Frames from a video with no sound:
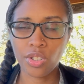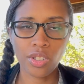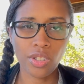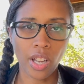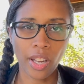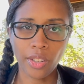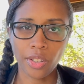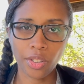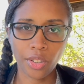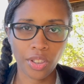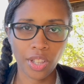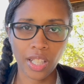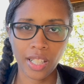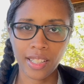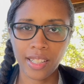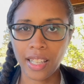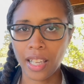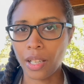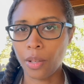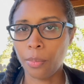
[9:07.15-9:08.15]
other things
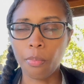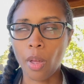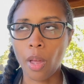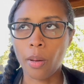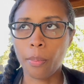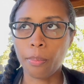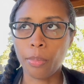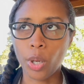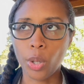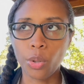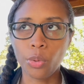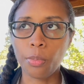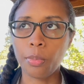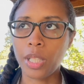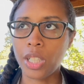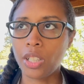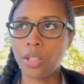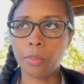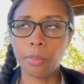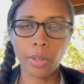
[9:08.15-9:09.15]
like bone
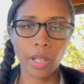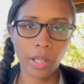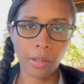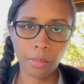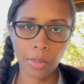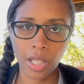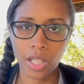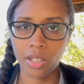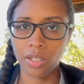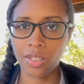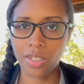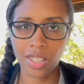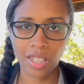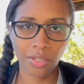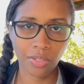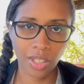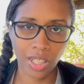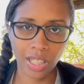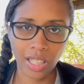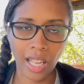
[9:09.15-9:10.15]
meal and blood meal and stuff
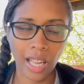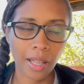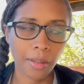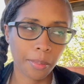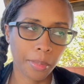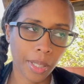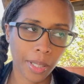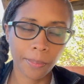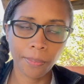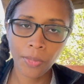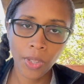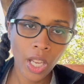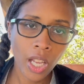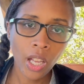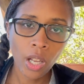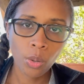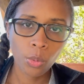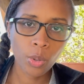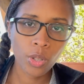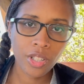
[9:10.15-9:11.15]
like that, but
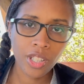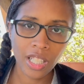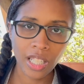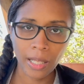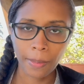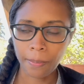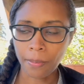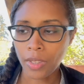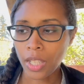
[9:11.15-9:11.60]
we'll see.